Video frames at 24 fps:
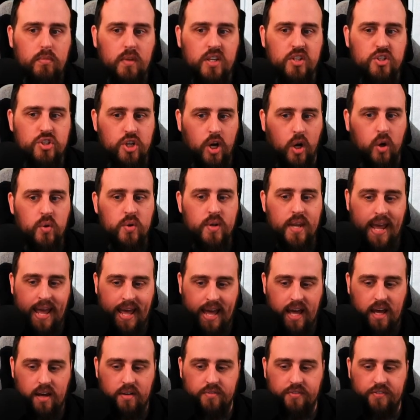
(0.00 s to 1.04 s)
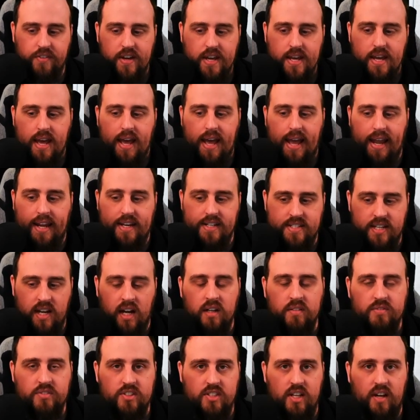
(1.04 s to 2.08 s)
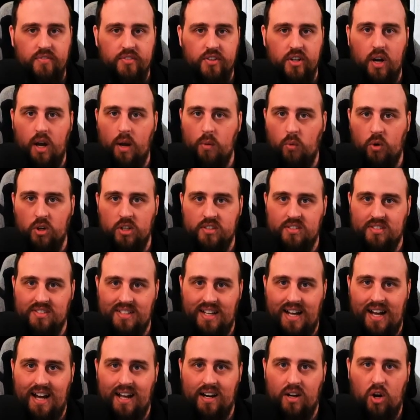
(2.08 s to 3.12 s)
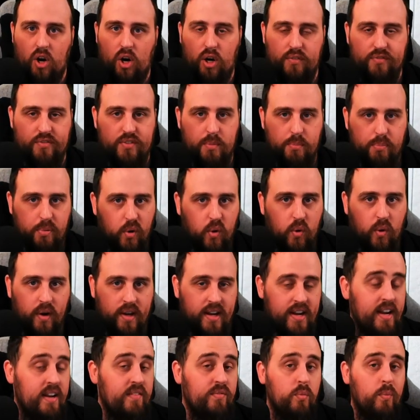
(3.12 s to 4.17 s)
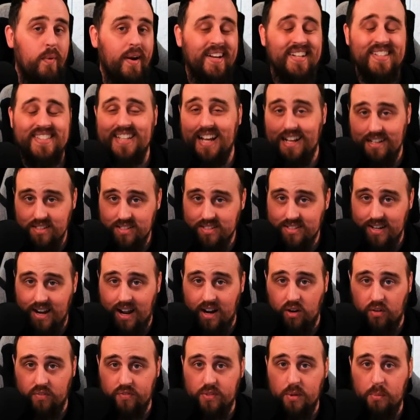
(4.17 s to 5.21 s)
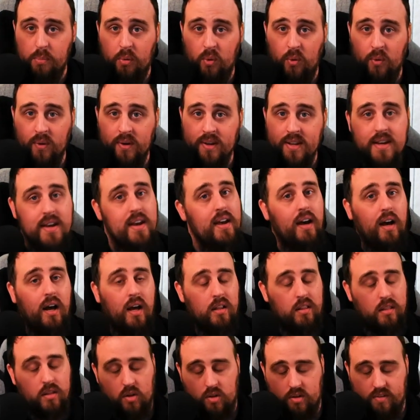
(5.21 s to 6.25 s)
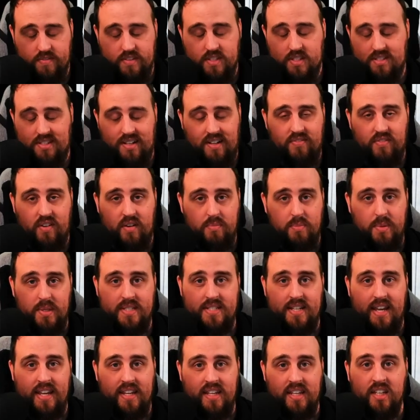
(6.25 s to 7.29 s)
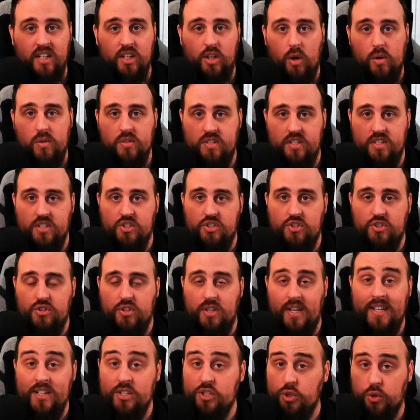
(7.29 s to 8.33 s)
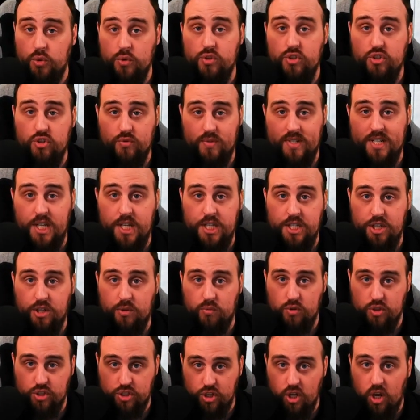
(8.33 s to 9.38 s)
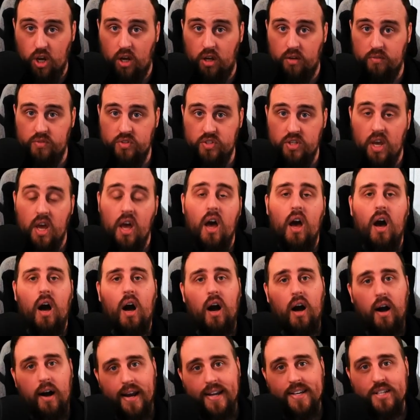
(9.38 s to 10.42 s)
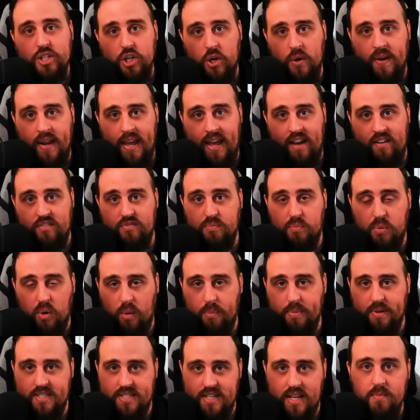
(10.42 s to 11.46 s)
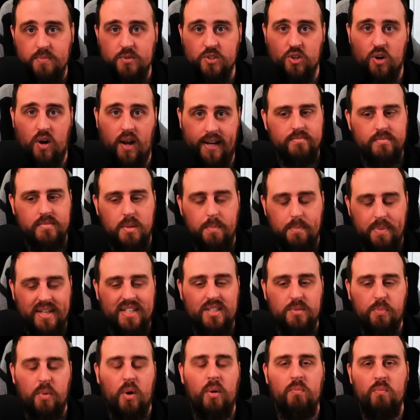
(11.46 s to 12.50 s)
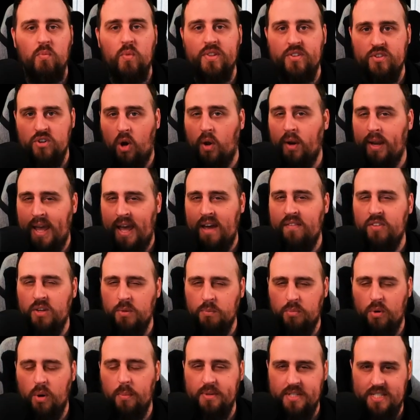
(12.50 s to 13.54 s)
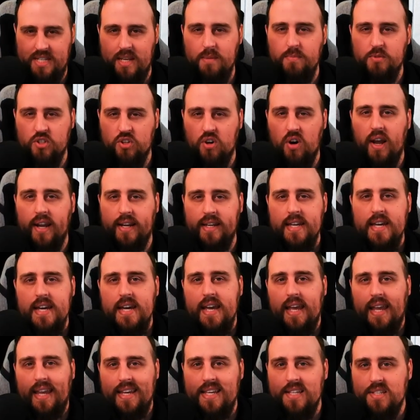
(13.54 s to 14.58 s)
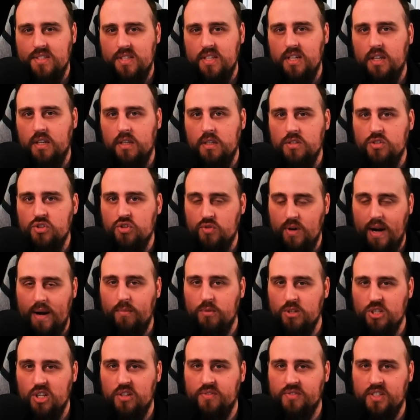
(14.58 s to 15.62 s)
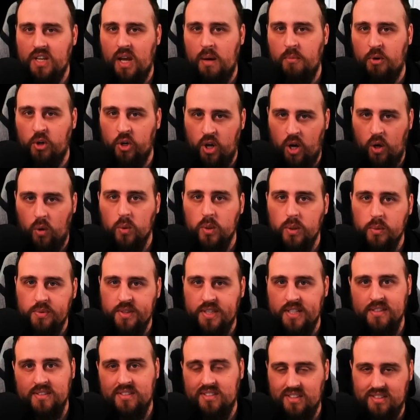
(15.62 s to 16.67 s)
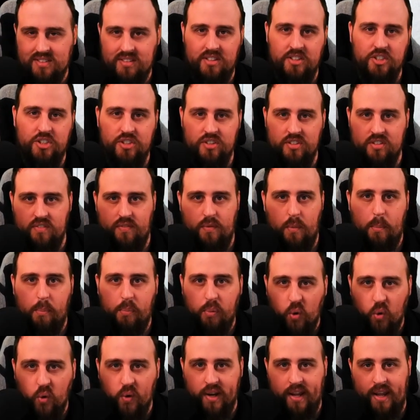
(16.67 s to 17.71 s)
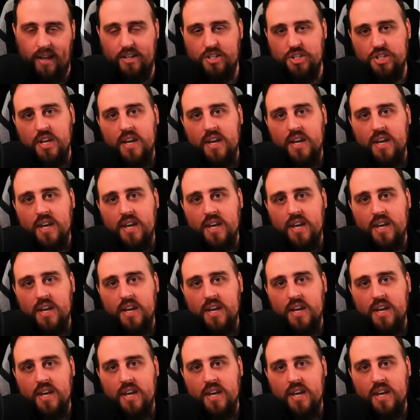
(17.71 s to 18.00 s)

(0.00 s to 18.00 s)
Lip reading: don't have a ton of stuff that I want to start off the board. And even when it does start off the board, a lot of the stuff I've been taking goes into strategic reserves. I don't have proper deep strike. The biggest problem with not having proper deep strike is that strat reserves come on wholly within 6 inches of a board edge,